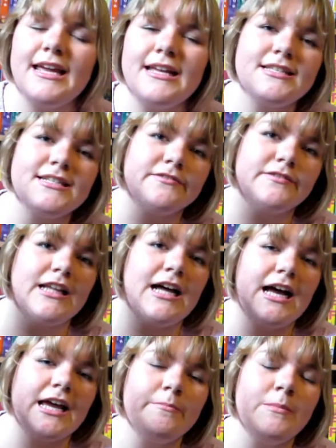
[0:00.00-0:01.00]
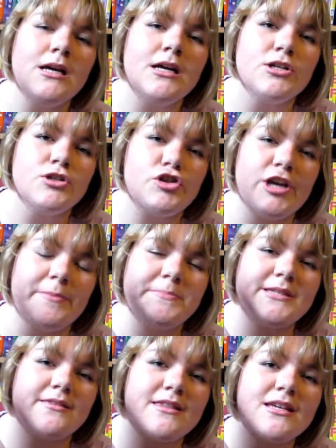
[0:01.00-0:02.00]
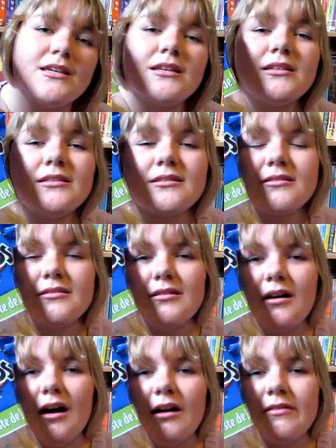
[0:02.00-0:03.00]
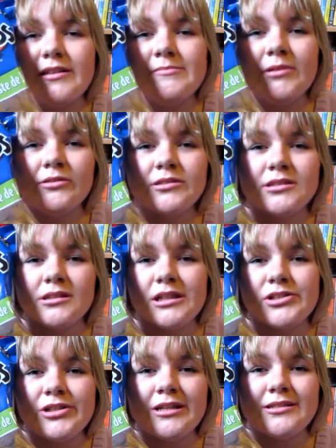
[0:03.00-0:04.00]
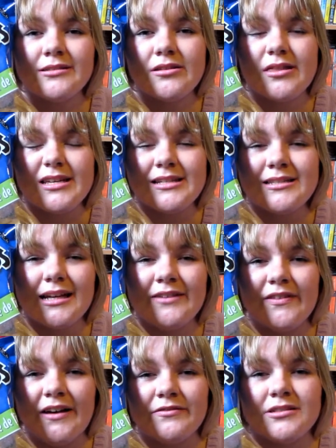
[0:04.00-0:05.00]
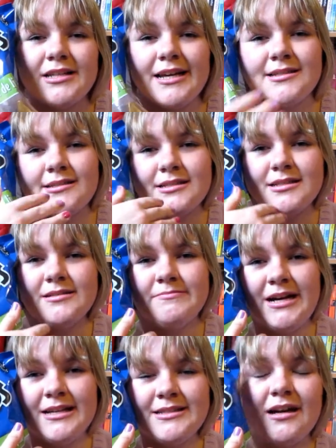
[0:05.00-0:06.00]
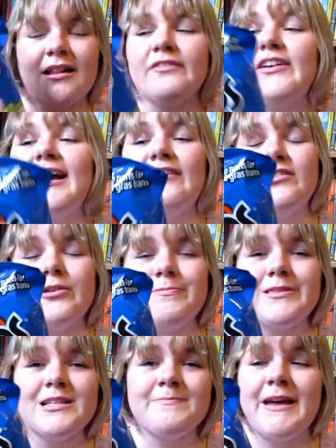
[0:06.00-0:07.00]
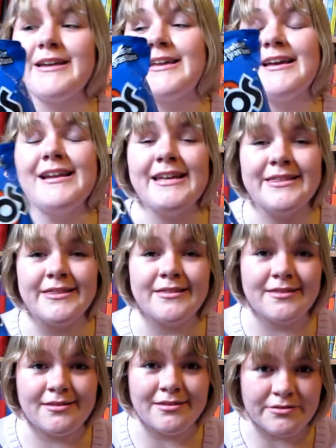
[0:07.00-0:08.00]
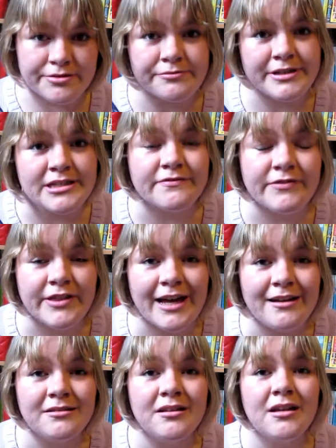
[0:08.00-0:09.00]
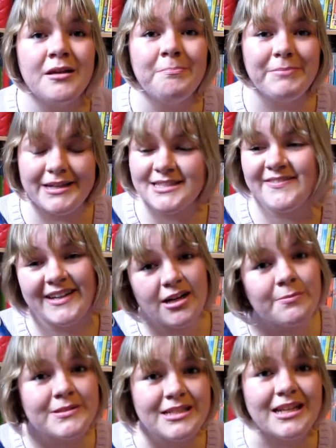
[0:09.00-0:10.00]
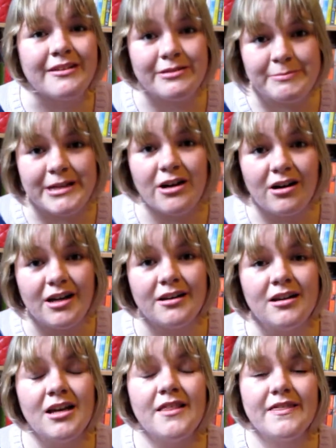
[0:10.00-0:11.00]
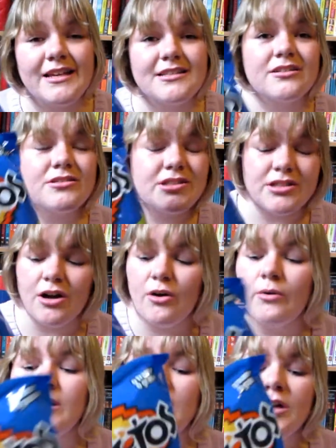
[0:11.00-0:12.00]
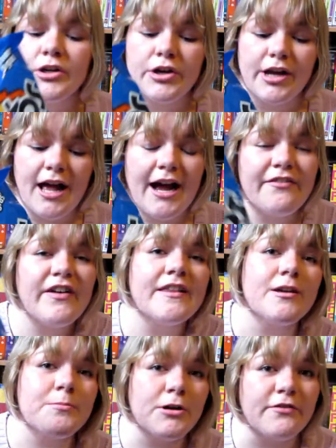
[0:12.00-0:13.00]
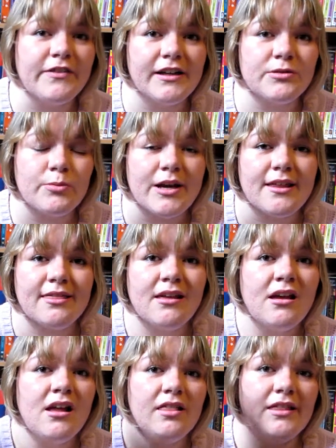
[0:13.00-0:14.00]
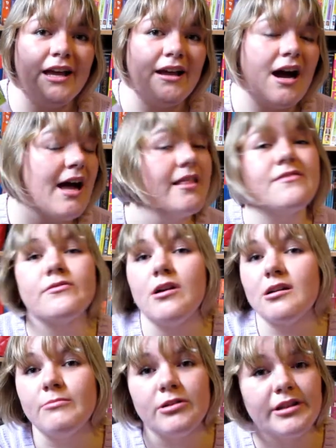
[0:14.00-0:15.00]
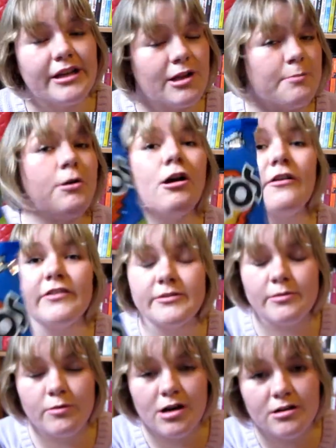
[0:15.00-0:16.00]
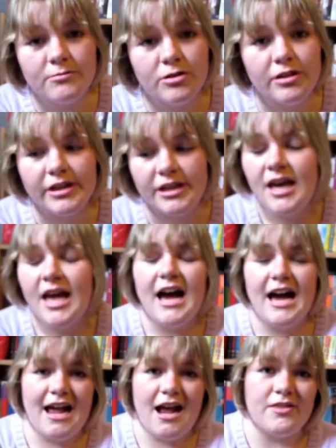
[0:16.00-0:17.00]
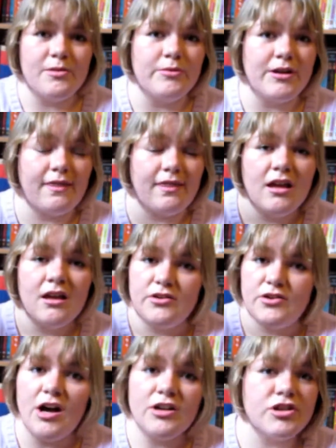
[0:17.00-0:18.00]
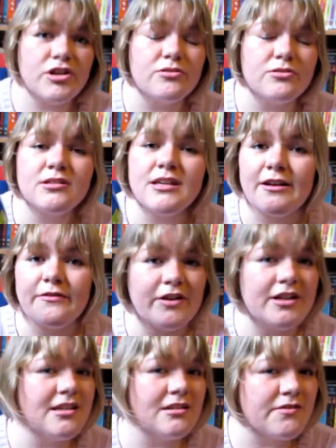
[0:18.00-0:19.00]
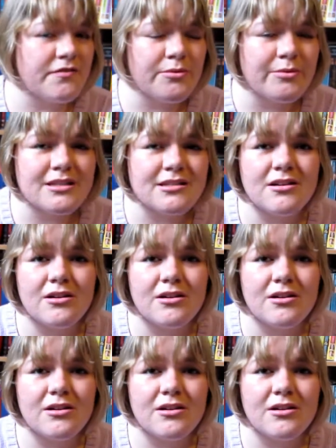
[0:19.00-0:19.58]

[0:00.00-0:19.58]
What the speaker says: Hint of Lime chips. These are the most delicious things I've ever tasted in my entire life. I haven't opened this bag yet, and there's a reason for that, because if I'd opened it, it would be gone. These are so good. I find they're perfect with, like, I love guacamole, and they're perfect with guacamole. I had them with nachos at a friend's house a few weeks